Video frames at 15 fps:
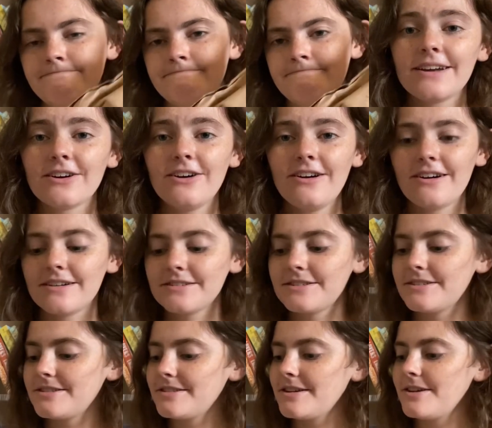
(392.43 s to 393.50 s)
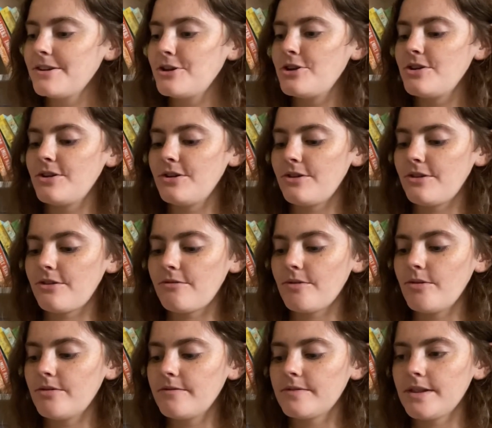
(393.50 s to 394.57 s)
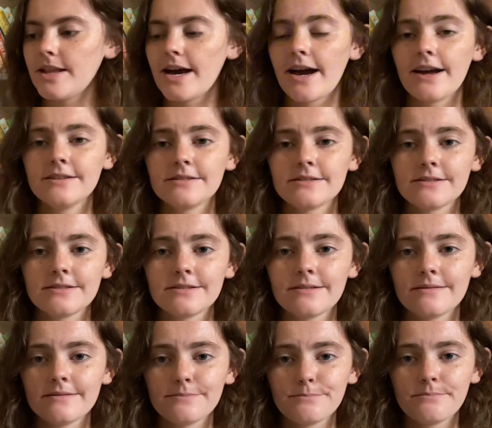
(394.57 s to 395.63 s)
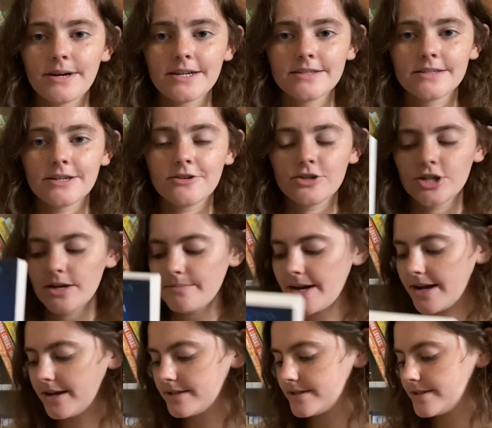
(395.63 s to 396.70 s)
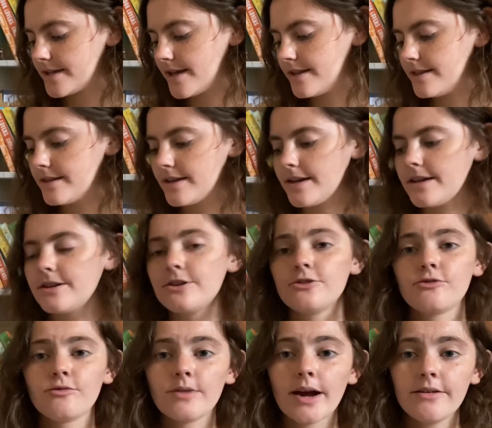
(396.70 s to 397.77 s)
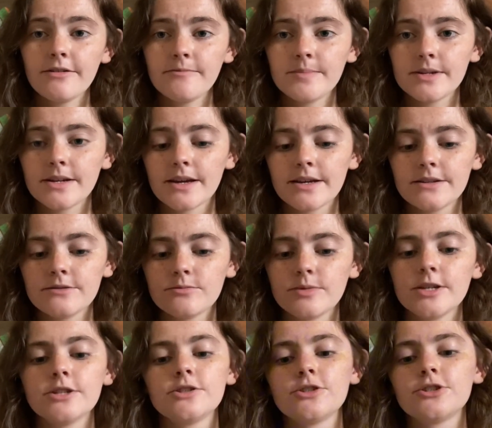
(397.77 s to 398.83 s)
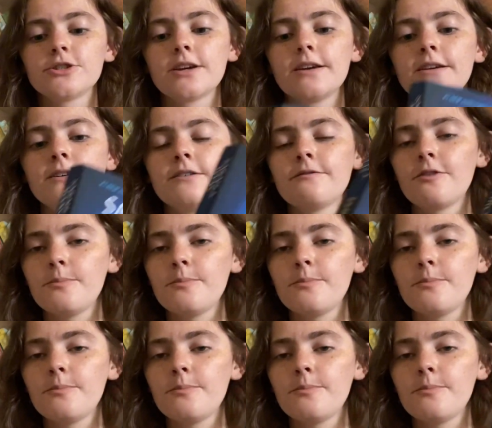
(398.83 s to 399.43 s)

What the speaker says: Got Throne of Glass by Sarah J Maas, and then Crown of Midnight, which for